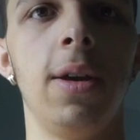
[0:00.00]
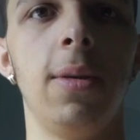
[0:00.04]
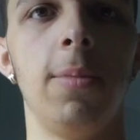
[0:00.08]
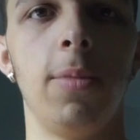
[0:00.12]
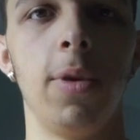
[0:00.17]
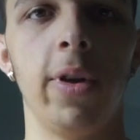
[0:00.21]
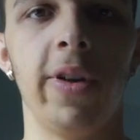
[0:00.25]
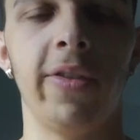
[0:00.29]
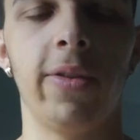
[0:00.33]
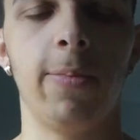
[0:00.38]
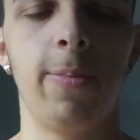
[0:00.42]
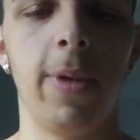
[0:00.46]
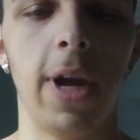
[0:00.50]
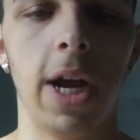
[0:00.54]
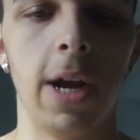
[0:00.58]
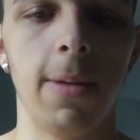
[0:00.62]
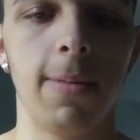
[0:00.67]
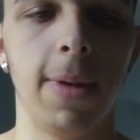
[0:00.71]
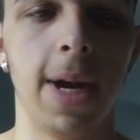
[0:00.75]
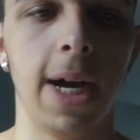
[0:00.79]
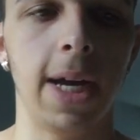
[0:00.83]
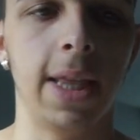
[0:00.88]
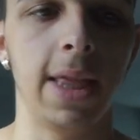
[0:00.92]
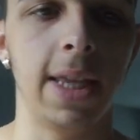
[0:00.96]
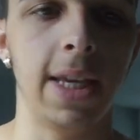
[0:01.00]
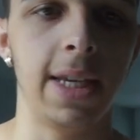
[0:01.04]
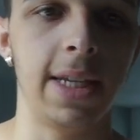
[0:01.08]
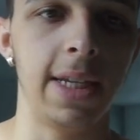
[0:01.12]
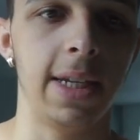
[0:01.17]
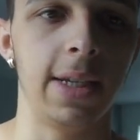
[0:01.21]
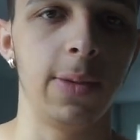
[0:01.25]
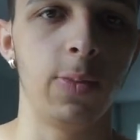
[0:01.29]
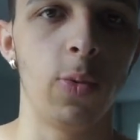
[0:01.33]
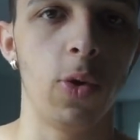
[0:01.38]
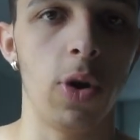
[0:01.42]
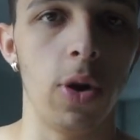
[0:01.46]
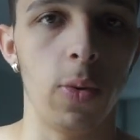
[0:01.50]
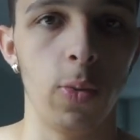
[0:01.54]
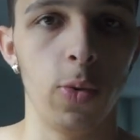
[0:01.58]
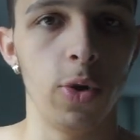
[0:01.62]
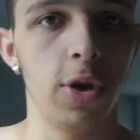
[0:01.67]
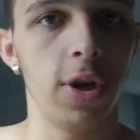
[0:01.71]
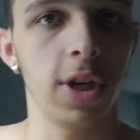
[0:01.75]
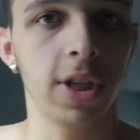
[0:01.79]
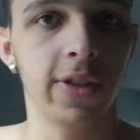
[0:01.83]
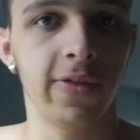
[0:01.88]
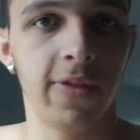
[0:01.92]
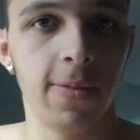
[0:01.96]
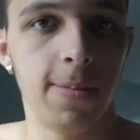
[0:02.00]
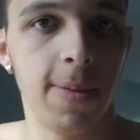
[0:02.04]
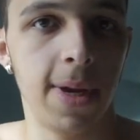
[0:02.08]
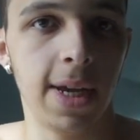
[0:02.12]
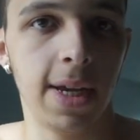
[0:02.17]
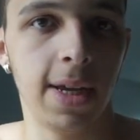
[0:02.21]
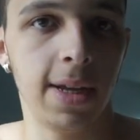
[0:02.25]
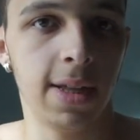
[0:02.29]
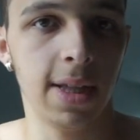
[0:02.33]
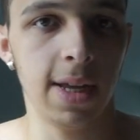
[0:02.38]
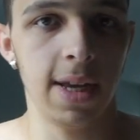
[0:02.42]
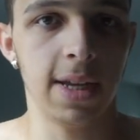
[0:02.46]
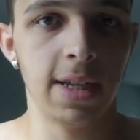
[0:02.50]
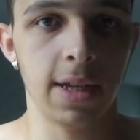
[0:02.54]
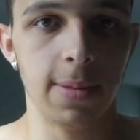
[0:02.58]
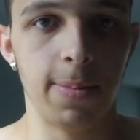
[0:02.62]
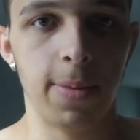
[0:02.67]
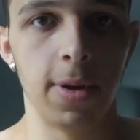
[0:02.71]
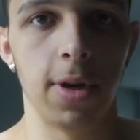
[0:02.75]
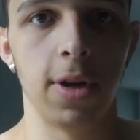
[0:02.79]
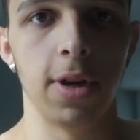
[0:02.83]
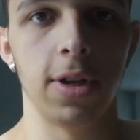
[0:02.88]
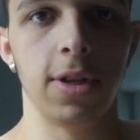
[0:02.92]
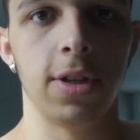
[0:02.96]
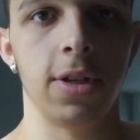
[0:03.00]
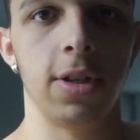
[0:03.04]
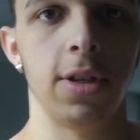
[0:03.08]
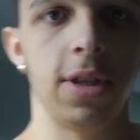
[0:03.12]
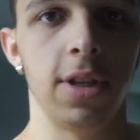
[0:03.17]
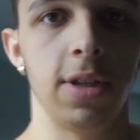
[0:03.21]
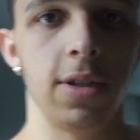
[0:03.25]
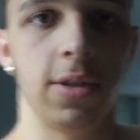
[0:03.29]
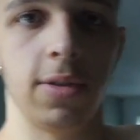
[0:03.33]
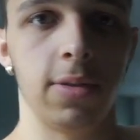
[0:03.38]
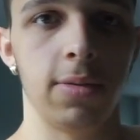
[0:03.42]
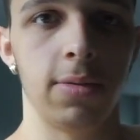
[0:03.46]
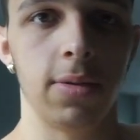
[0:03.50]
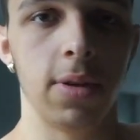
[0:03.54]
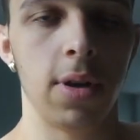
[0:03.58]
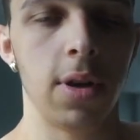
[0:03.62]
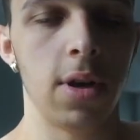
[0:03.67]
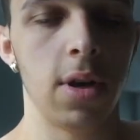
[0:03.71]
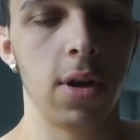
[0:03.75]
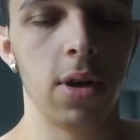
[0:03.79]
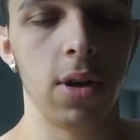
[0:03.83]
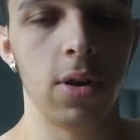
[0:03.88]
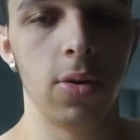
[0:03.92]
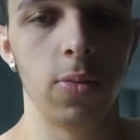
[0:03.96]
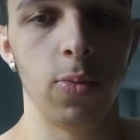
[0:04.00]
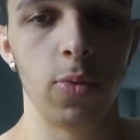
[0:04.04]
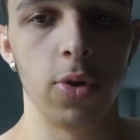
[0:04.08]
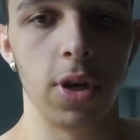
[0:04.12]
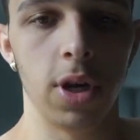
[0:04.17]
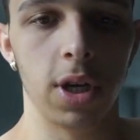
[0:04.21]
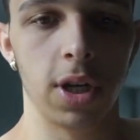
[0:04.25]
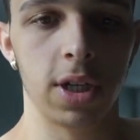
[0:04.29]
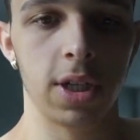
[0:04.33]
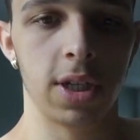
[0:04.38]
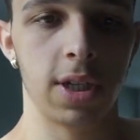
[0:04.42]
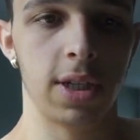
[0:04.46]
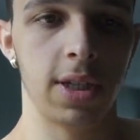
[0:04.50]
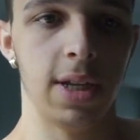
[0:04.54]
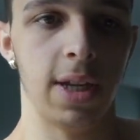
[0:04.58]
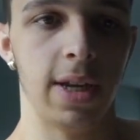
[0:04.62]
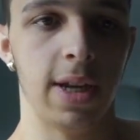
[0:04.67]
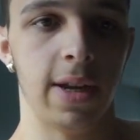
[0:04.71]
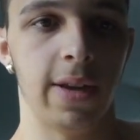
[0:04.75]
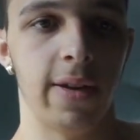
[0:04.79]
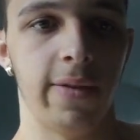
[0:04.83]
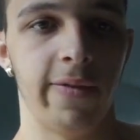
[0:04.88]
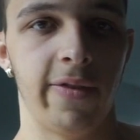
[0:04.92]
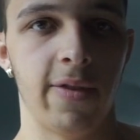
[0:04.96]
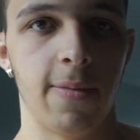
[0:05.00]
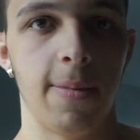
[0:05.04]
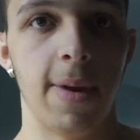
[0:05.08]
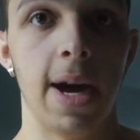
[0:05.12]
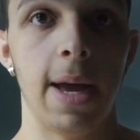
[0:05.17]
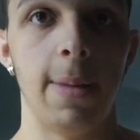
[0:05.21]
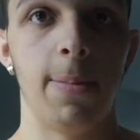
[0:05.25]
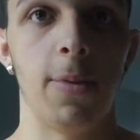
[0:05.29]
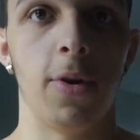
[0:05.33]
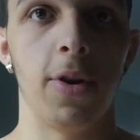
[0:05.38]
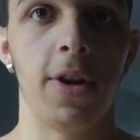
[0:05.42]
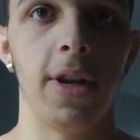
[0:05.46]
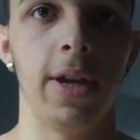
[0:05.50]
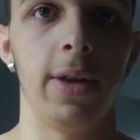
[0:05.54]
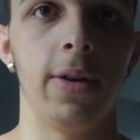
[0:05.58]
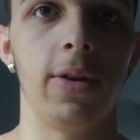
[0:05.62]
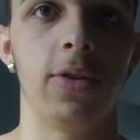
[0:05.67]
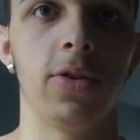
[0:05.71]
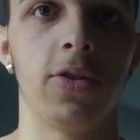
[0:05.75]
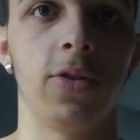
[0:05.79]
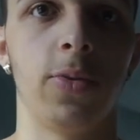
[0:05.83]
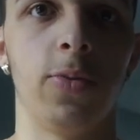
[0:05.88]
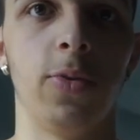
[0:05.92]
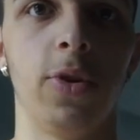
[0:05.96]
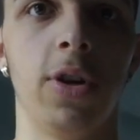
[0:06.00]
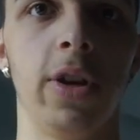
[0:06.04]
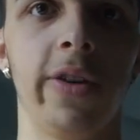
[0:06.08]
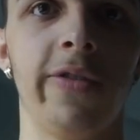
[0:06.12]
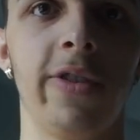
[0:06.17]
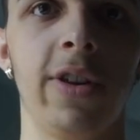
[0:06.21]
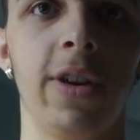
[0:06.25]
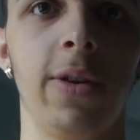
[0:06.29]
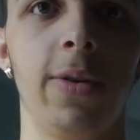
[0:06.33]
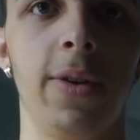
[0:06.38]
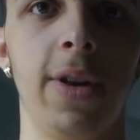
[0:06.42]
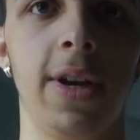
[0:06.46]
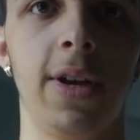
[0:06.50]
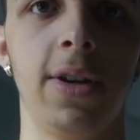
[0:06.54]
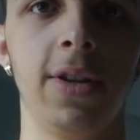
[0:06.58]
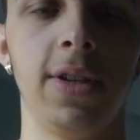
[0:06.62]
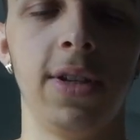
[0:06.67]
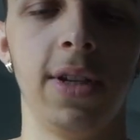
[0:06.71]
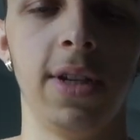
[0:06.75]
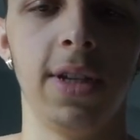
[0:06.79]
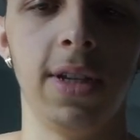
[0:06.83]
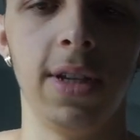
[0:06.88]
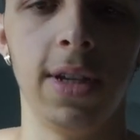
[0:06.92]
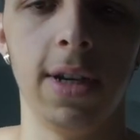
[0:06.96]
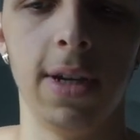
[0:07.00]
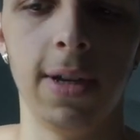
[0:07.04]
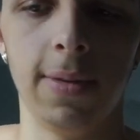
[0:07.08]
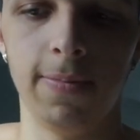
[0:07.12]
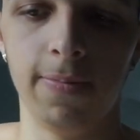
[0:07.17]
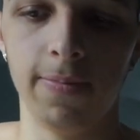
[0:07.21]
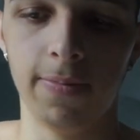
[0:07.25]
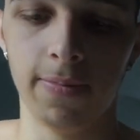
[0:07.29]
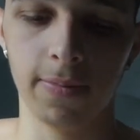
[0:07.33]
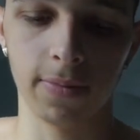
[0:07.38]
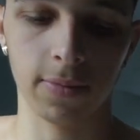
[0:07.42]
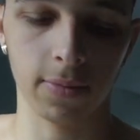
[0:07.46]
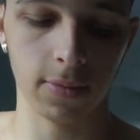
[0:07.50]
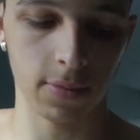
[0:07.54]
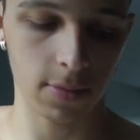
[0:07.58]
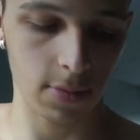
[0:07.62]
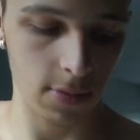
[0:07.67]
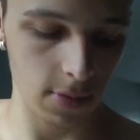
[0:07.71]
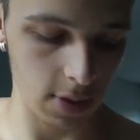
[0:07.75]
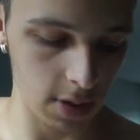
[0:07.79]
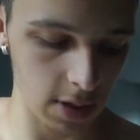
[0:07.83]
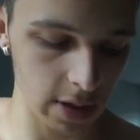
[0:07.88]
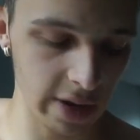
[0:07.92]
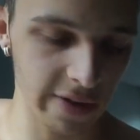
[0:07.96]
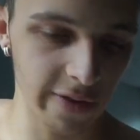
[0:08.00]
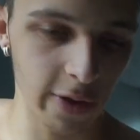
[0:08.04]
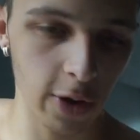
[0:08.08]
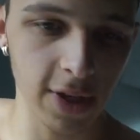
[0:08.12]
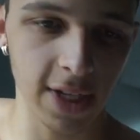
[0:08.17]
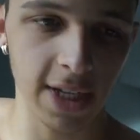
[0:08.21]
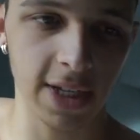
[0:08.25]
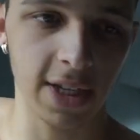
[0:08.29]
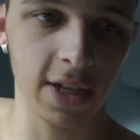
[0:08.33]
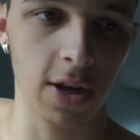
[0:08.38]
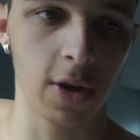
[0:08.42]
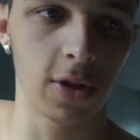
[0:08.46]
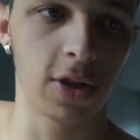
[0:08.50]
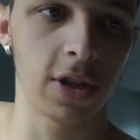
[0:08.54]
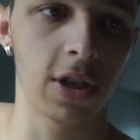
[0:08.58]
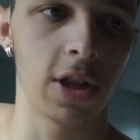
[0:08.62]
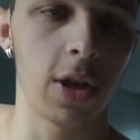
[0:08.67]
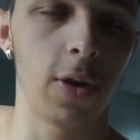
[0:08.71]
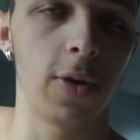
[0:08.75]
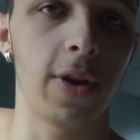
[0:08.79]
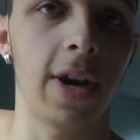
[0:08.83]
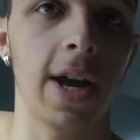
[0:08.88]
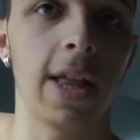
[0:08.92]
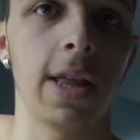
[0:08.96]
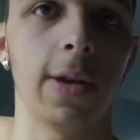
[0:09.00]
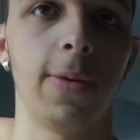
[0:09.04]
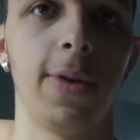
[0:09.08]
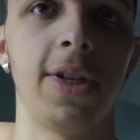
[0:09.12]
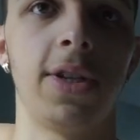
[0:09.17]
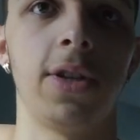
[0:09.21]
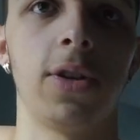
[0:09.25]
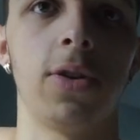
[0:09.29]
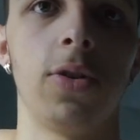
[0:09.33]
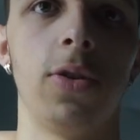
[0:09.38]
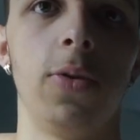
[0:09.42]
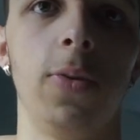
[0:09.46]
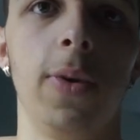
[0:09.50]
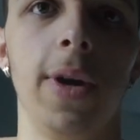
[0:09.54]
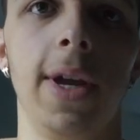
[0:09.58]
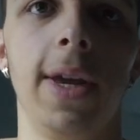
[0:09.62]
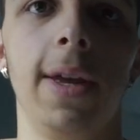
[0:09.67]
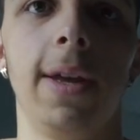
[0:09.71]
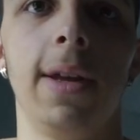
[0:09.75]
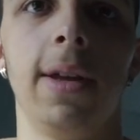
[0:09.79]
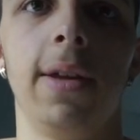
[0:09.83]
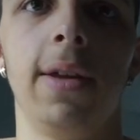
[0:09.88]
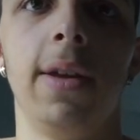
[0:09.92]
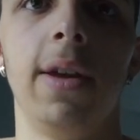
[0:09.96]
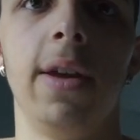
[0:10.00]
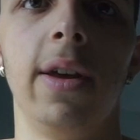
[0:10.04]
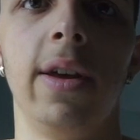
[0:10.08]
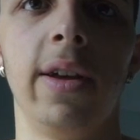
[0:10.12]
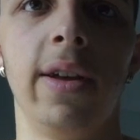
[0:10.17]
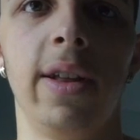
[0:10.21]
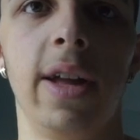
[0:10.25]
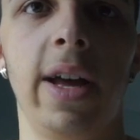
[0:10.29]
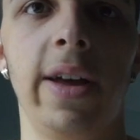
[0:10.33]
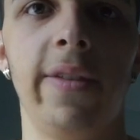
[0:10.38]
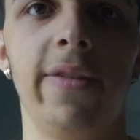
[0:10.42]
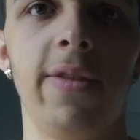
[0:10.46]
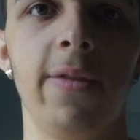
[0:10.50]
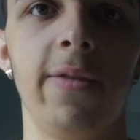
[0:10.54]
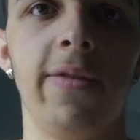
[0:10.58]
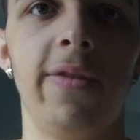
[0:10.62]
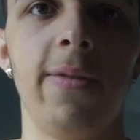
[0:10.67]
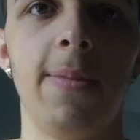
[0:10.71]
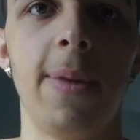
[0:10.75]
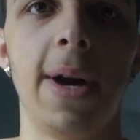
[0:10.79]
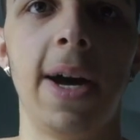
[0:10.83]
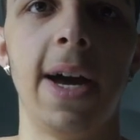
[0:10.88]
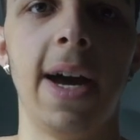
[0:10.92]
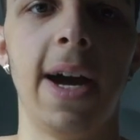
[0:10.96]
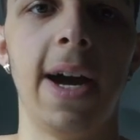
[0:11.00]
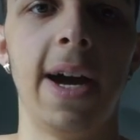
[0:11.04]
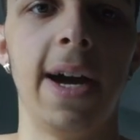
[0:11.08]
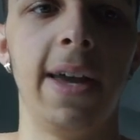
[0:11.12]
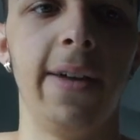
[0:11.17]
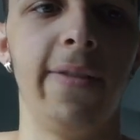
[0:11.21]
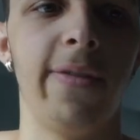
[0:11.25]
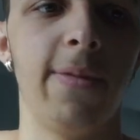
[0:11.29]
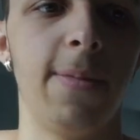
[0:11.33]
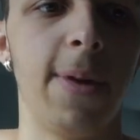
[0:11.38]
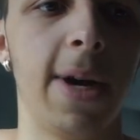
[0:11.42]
But you have to bear in mind, this is what works for me as a person. This works for my body. It doesn't work for anyone else's. I've always had to go to low calories to cut weight. Like for my height, for